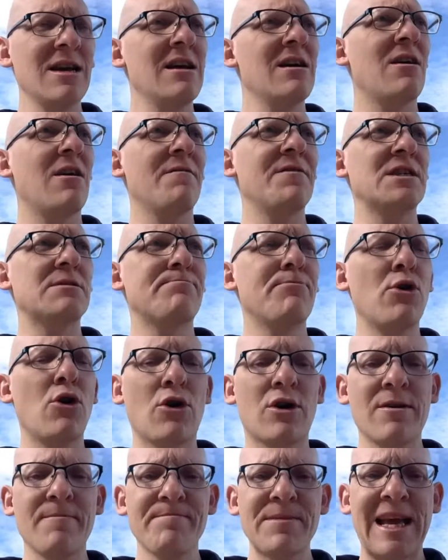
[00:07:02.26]
of his
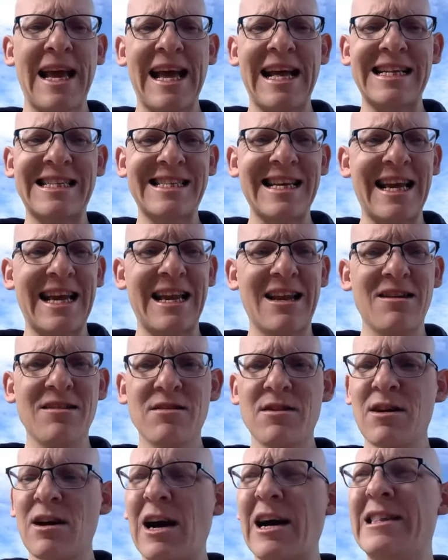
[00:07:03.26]
book. It's in,
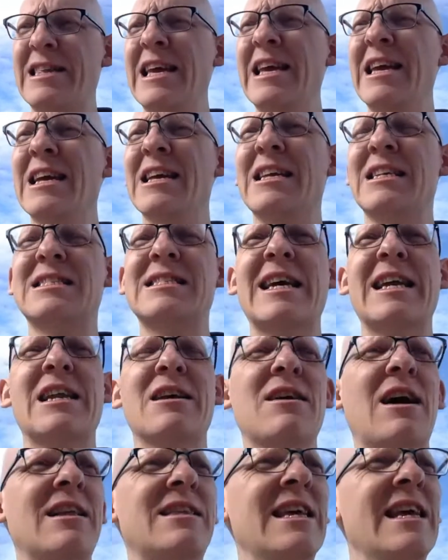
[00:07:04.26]
I think he said
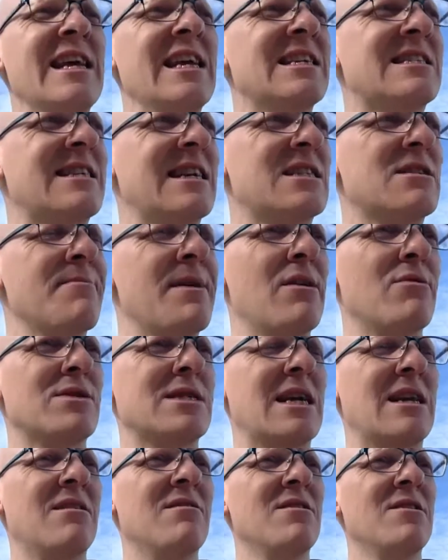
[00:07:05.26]
to me it was
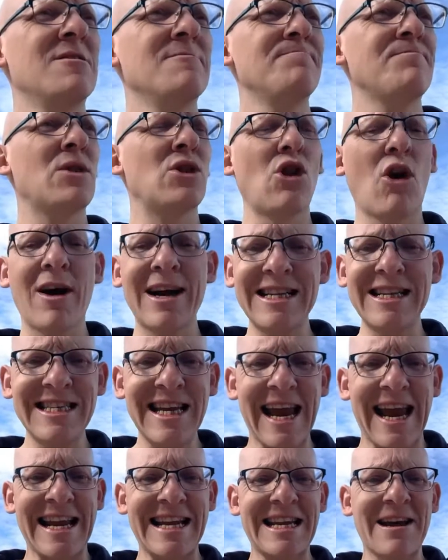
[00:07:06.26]
in
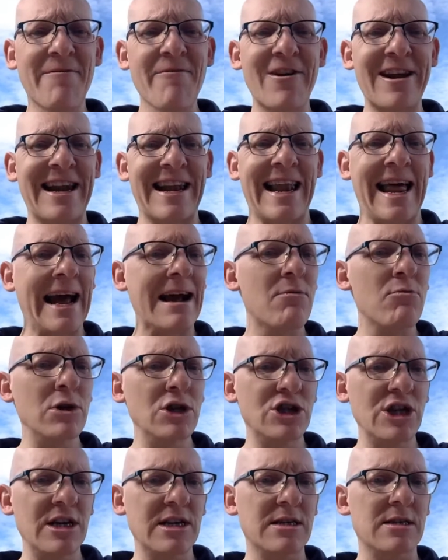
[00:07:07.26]
19 different
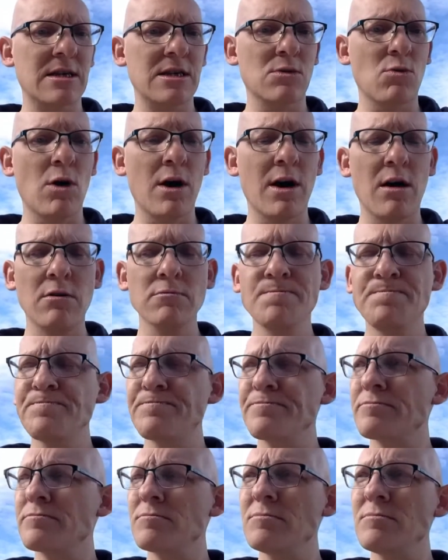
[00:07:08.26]
languages as well,
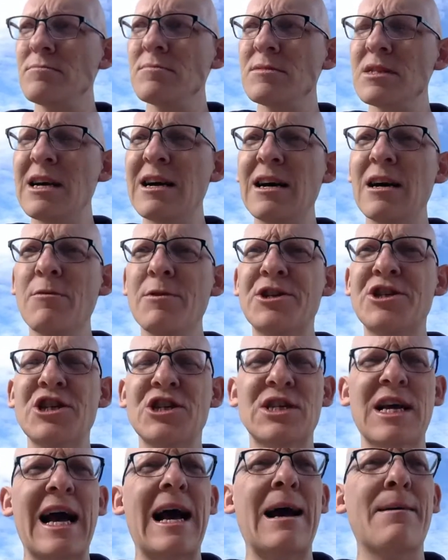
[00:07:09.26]
which
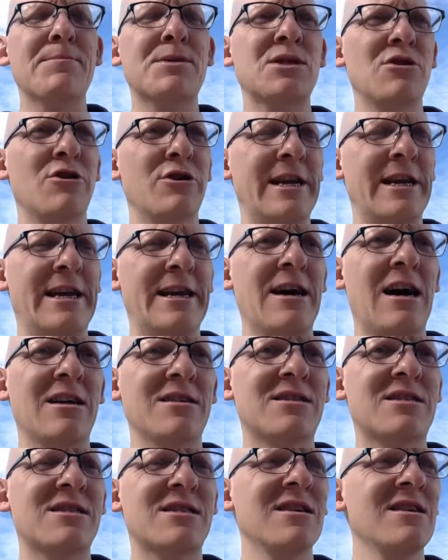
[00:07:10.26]
is absolutely
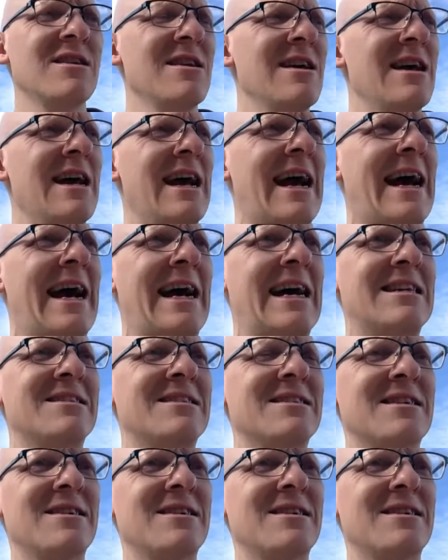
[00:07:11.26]
nuts. And